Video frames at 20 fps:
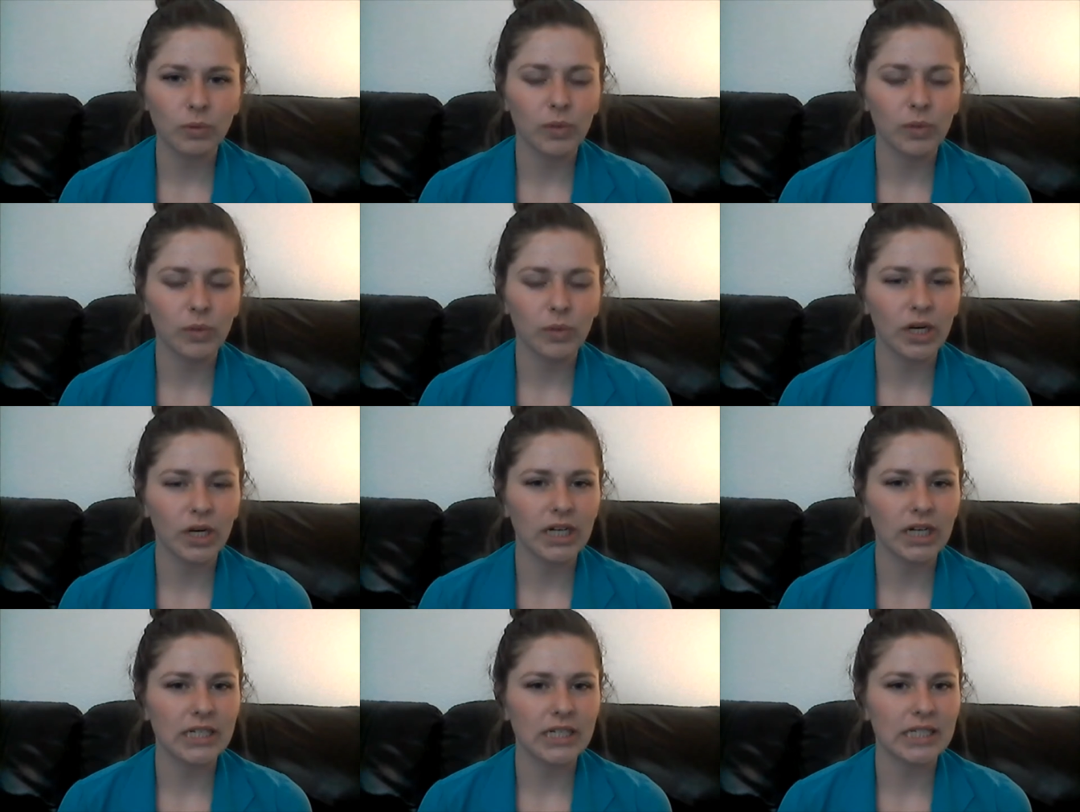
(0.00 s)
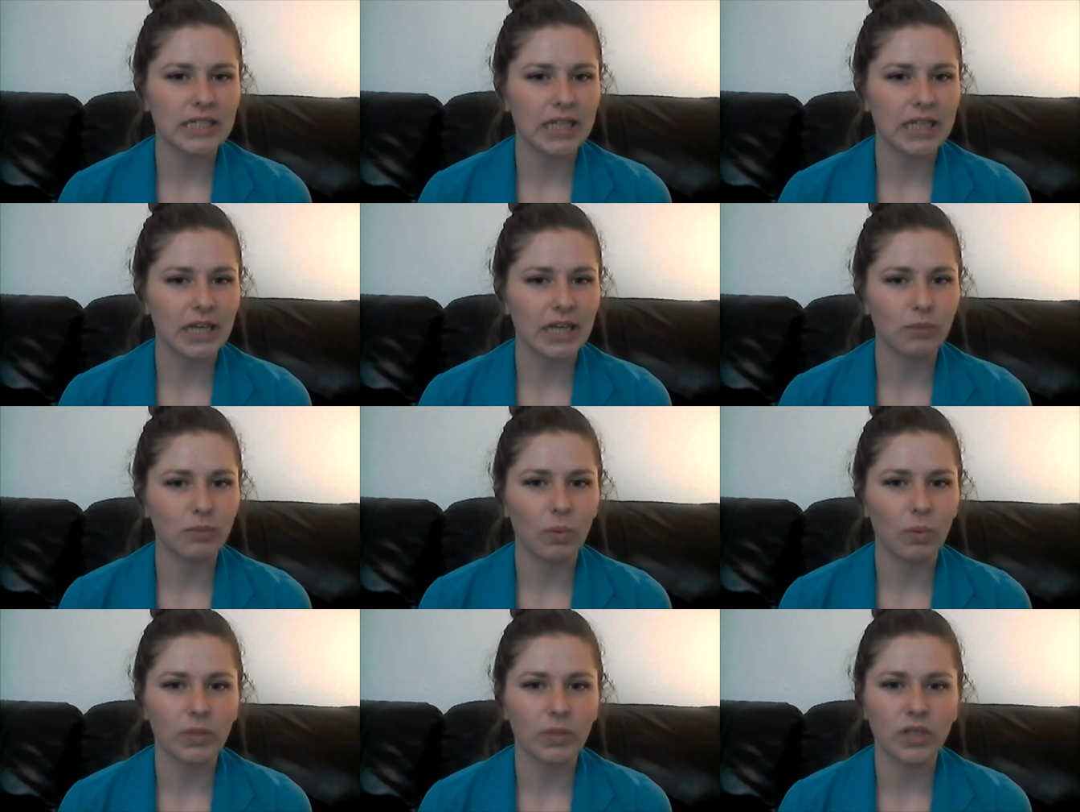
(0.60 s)
We were going to discuss
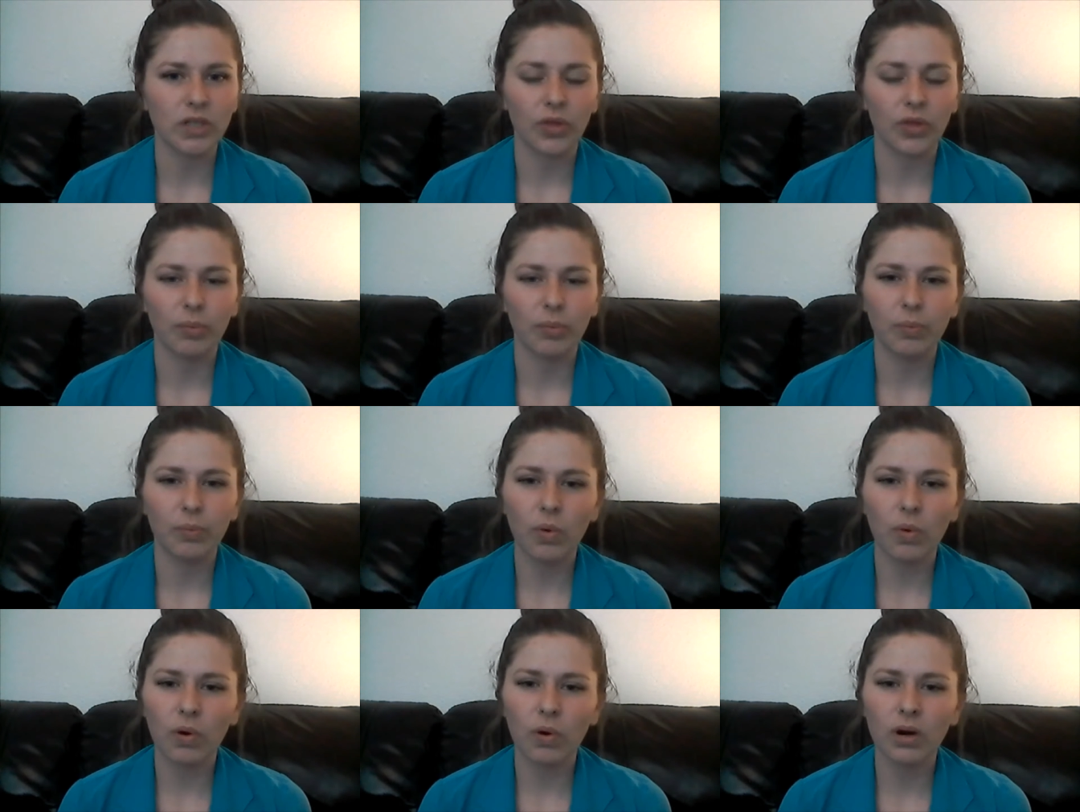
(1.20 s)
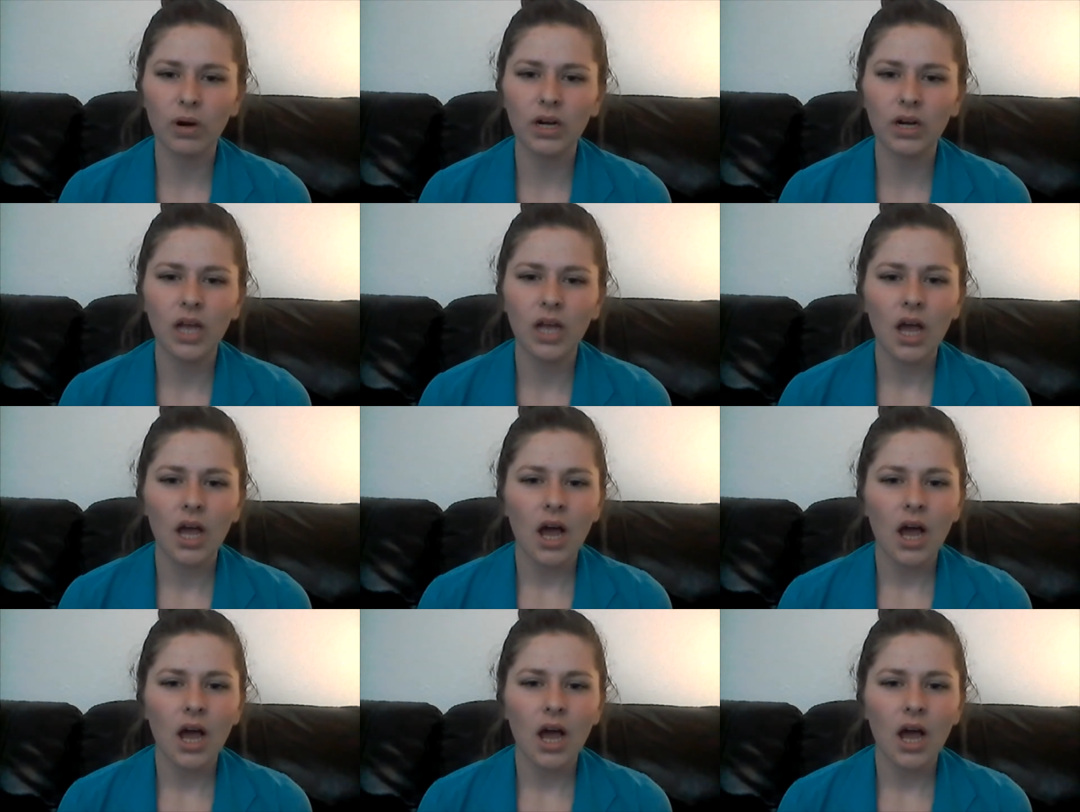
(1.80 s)
what was on the board,